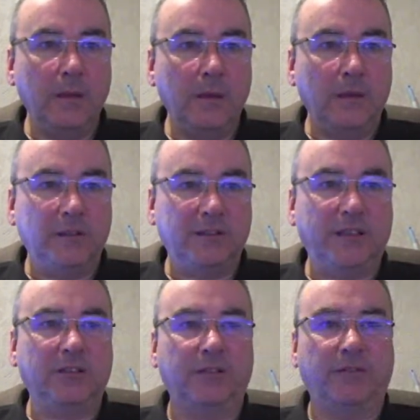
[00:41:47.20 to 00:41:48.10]

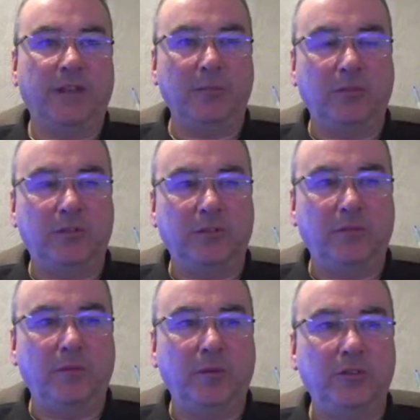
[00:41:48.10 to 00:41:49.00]
Shelters are very much of a
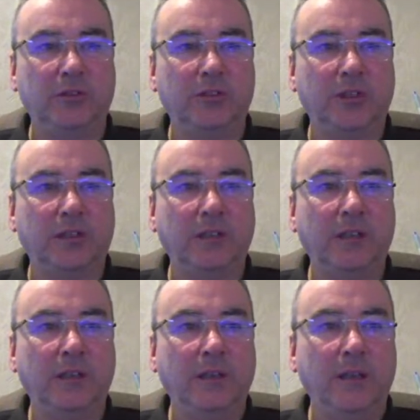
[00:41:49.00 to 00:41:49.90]
muchness, aren't
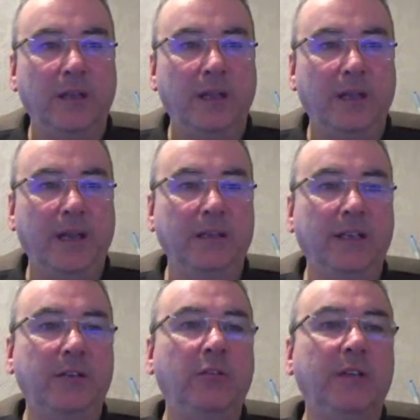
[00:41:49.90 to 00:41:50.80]
they?
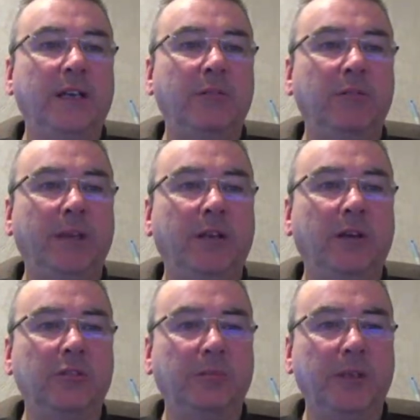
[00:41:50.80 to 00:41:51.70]
Leroy, how would we
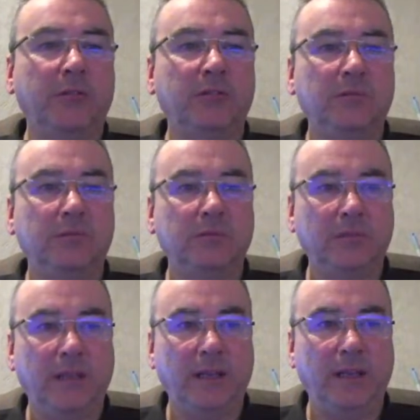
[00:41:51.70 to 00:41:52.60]
contribute
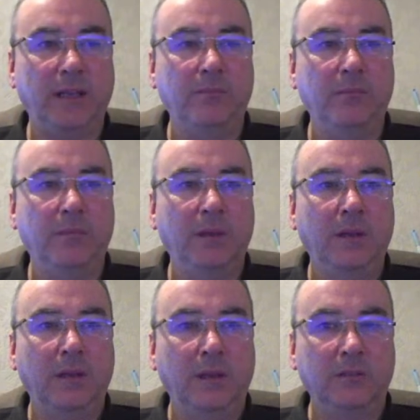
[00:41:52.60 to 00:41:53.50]
to
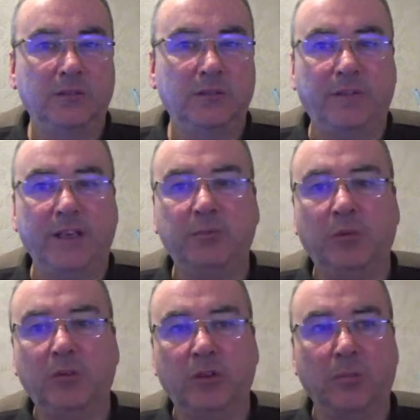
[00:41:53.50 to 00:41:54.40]
the
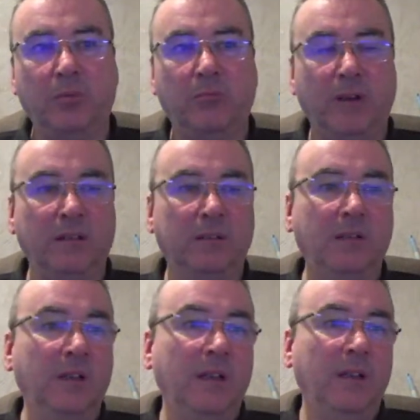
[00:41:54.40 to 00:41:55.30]
Facebook group? Well,
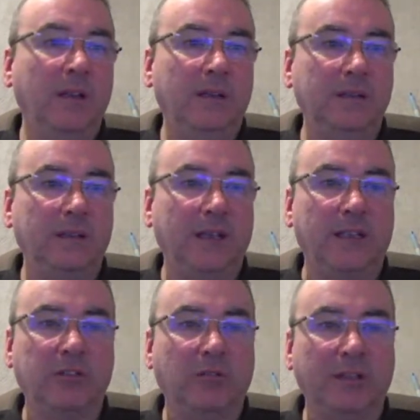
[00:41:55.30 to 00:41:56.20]

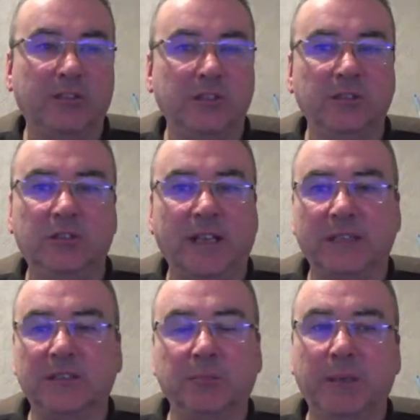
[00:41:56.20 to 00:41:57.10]
ask questions,
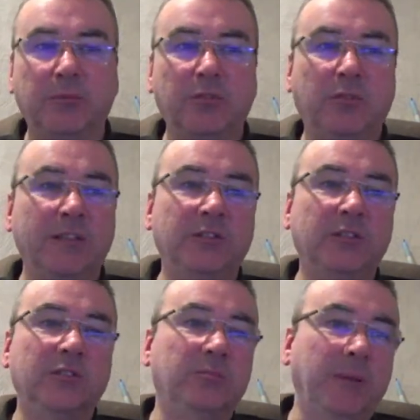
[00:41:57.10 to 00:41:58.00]
answer people's
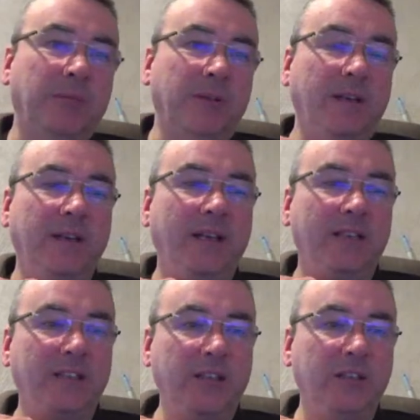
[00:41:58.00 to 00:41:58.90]
questions. People are in there
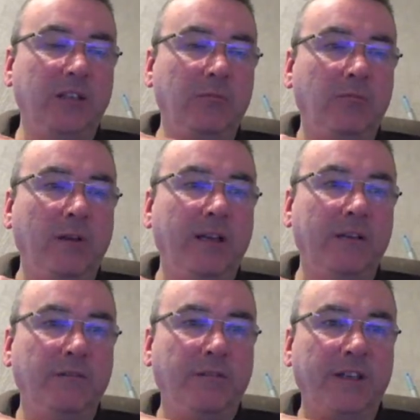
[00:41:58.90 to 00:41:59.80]
saying, you know, where can
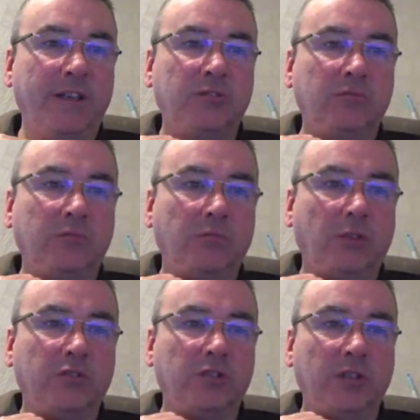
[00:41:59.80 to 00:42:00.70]
I fish?
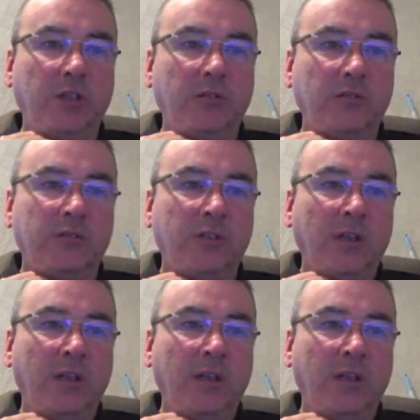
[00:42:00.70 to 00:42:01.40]
What should you use?